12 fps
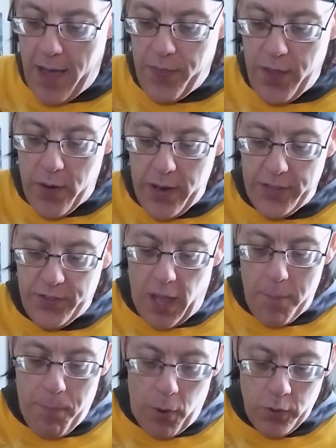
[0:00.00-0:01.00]
There is
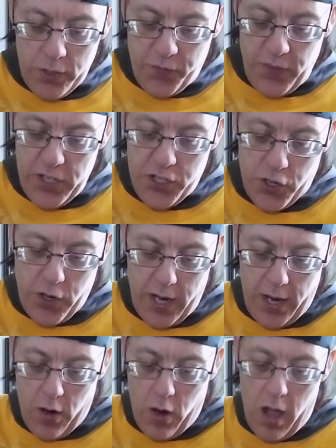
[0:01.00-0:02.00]
a bonus feature
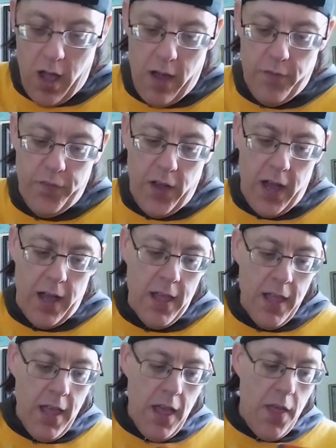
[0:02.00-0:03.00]
here of
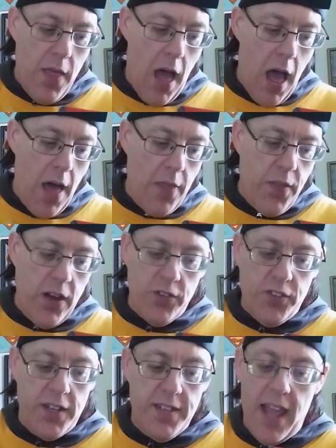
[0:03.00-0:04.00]

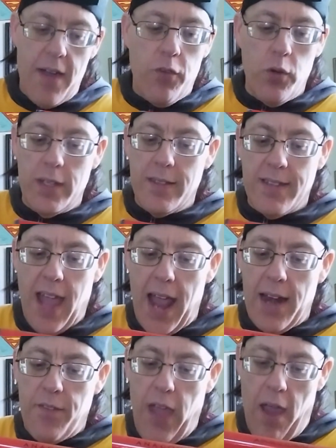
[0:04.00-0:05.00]
There's a Devil
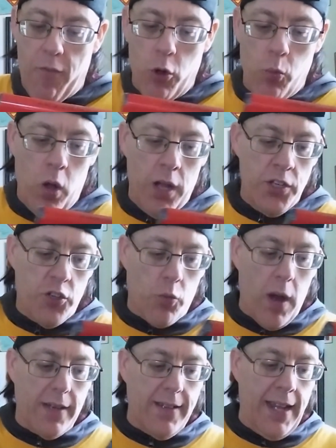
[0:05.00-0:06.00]
Inside of Everyone,
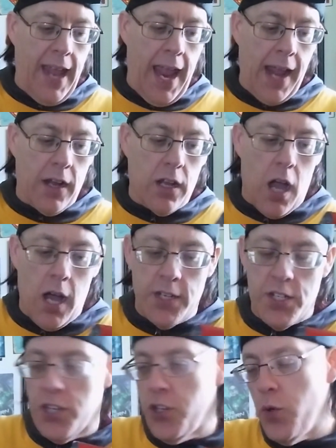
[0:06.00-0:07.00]
directing
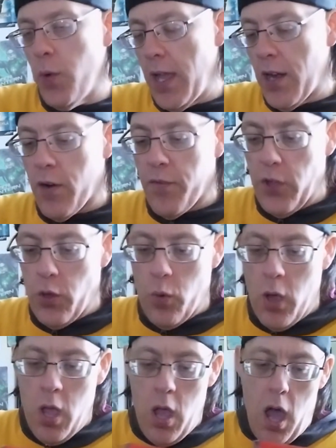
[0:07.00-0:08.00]
Anaconda, a new
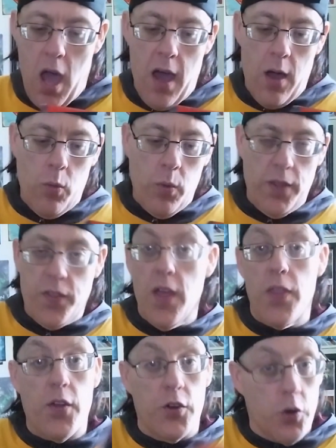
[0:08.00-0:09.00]
interview with the